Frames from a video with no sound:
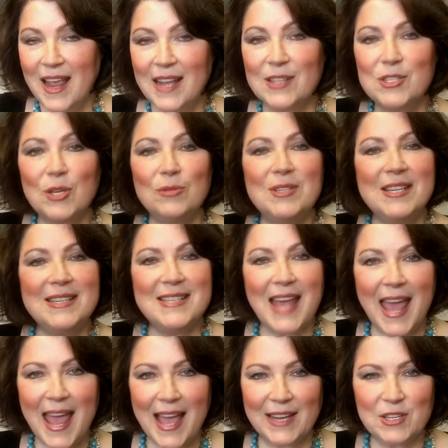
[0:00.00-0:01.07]
And so
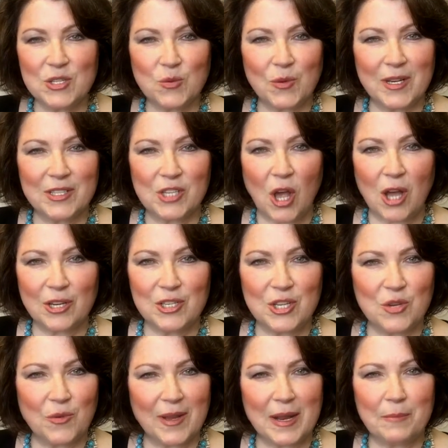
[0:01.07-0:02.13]
today I just want to talk to
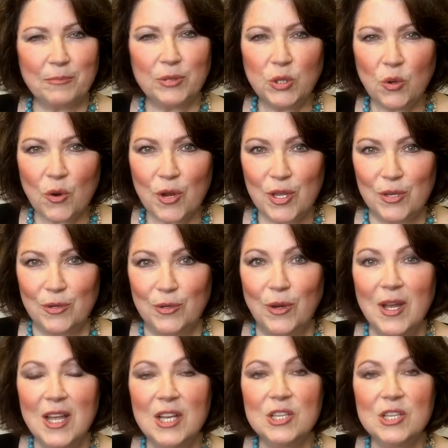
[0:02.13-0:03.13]
you and implore you